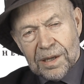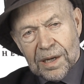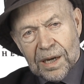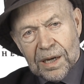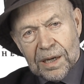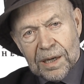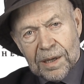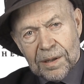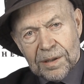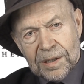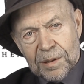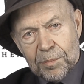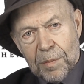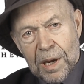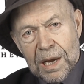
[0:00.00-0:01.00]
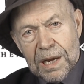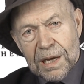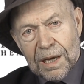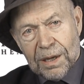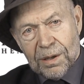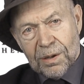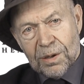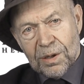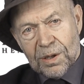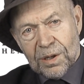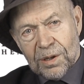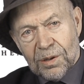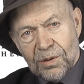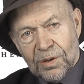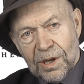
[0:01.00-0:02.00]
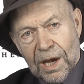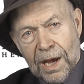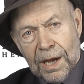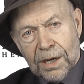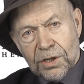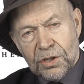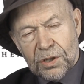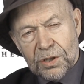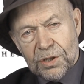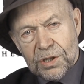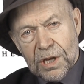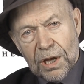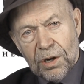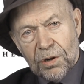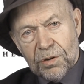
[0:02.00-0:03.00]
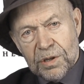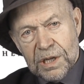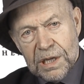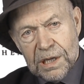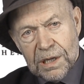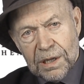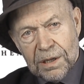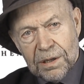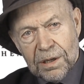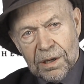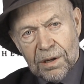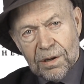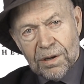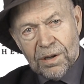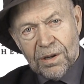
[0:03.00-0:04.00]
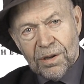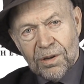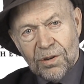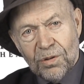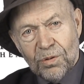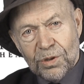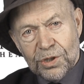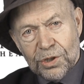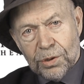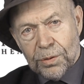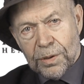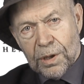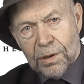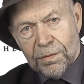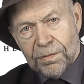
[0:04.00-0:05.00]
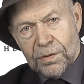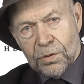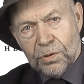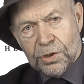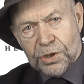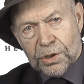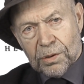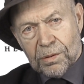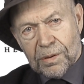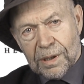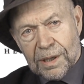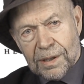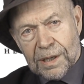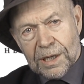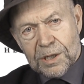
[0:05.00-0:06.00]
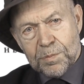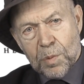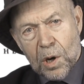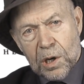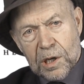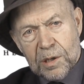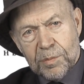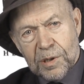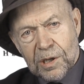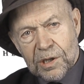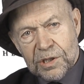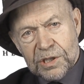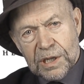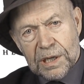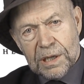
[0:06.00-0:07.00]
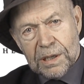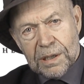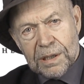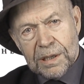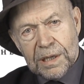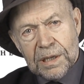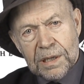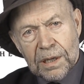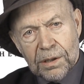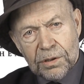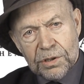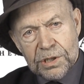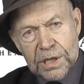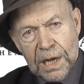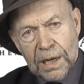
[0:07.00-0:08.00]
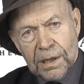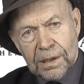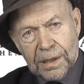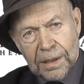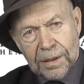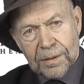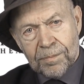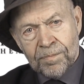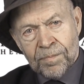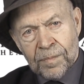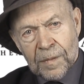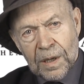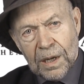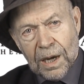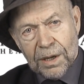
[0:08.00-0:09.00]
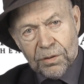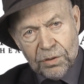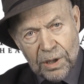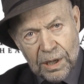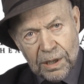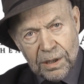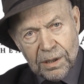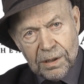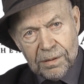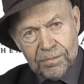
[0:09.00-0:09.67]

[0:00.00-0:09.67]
uh, demand the actions that are needed to assure their future. And that's partly because they didn't understand it, I think.